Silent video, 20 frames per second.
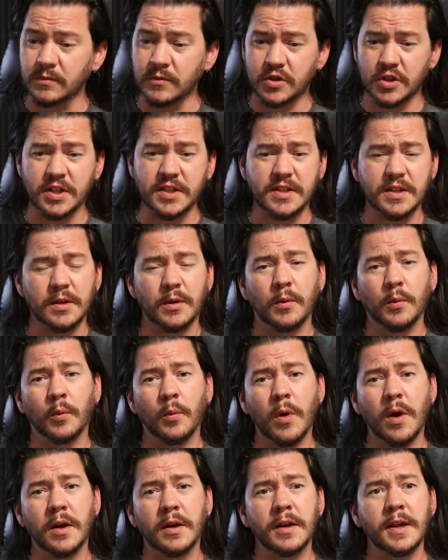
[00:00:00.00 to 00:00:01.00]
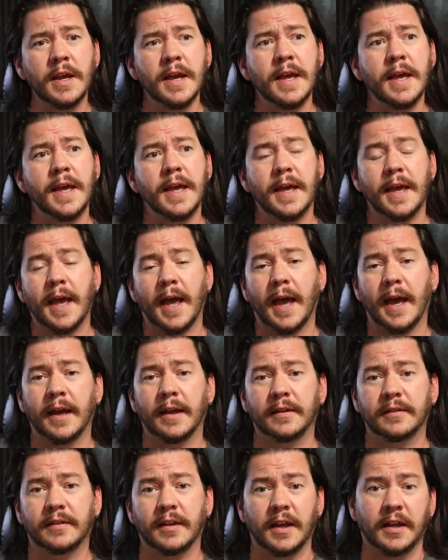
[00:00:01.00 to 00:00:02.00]
Just one,
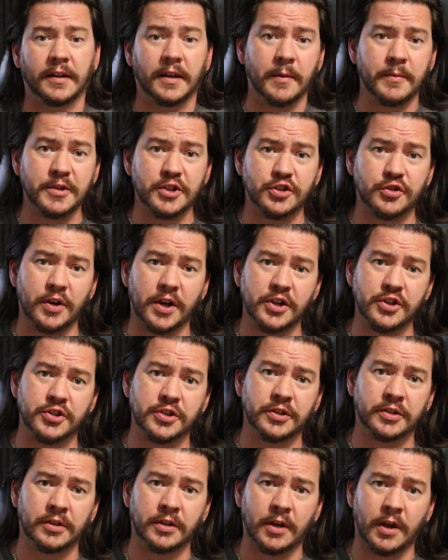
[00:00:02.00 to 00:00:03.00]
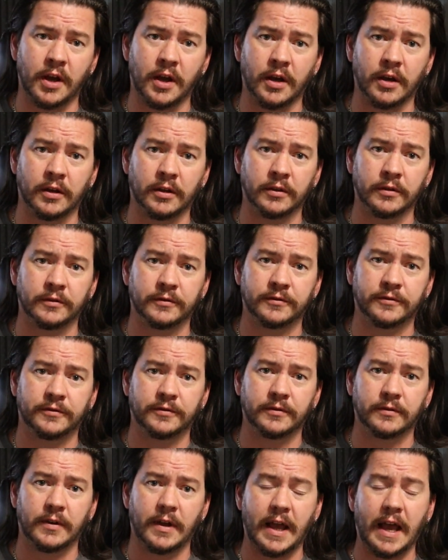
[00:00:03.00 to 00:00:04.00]
as a demonstration
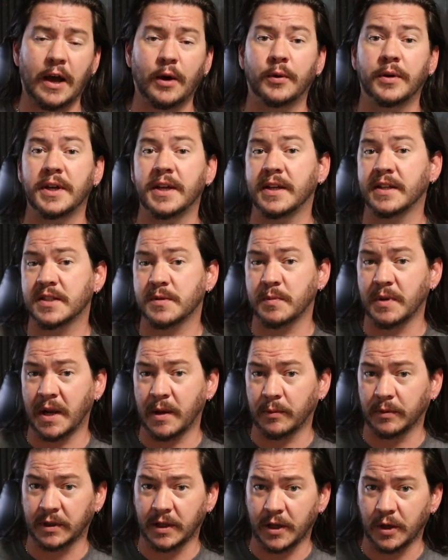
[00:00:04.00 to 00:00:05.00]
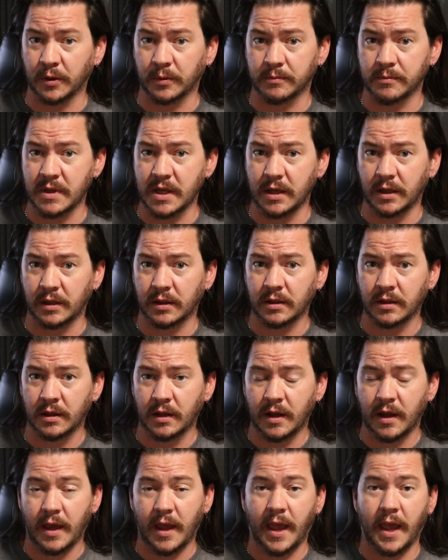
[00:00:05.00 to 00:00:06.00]
of how it's been able to help me,
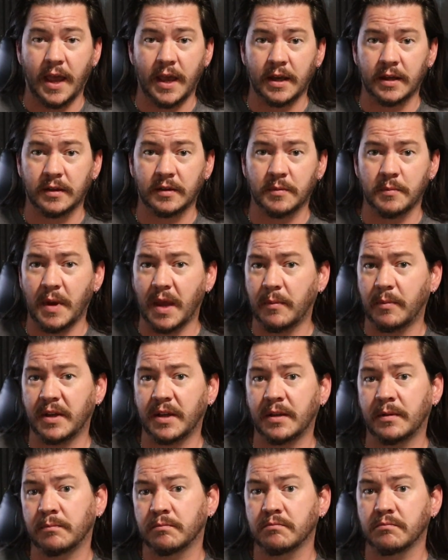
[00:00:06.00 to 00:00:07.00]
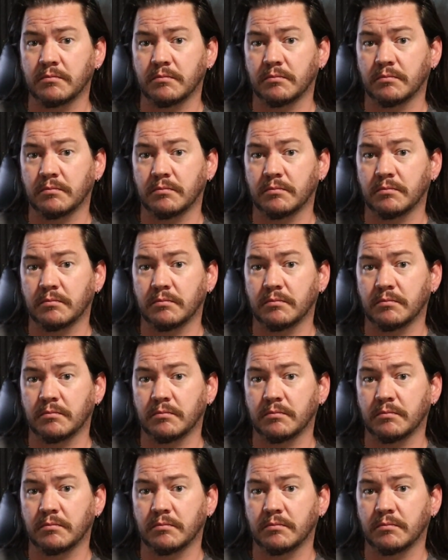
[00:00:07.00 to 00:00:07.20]
and maybe